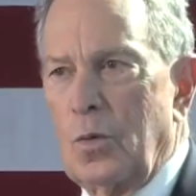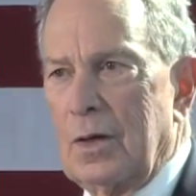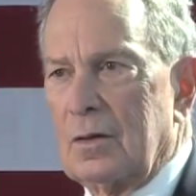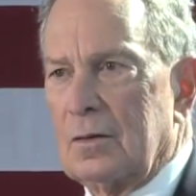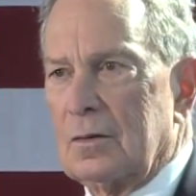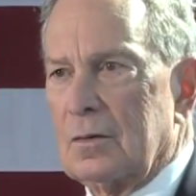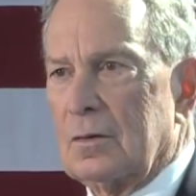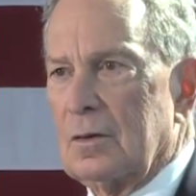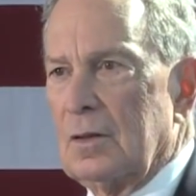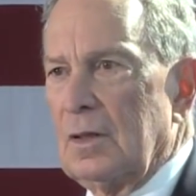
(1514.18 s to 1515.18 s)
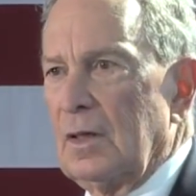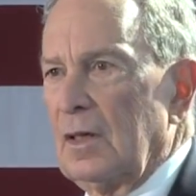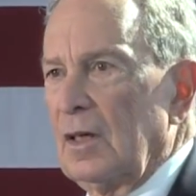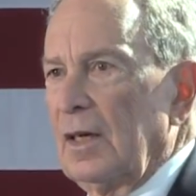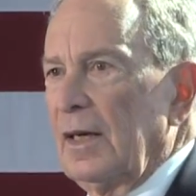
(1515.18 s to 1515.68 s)
will.
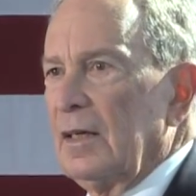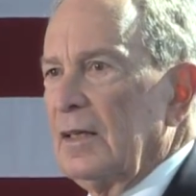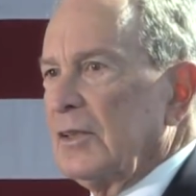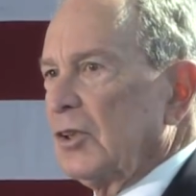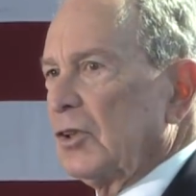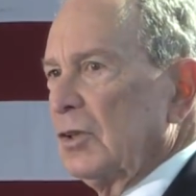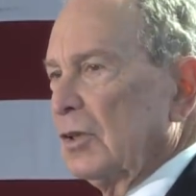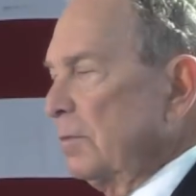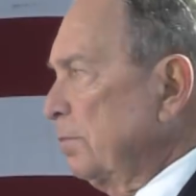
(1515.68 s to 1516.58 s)
In addition to